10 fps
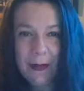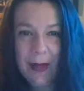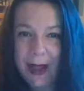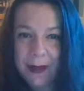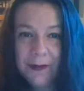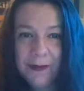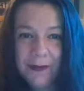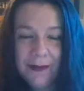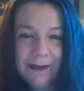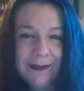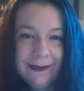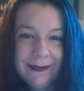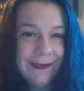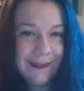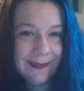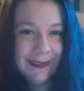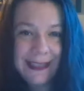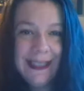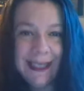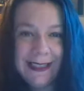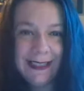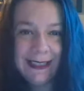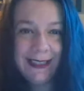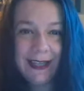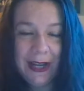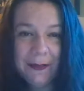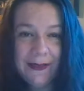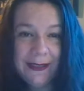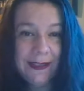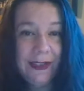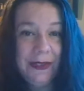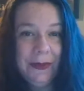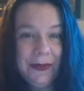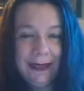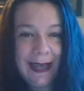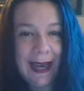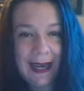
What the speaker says: out of necessity comes ingenuity.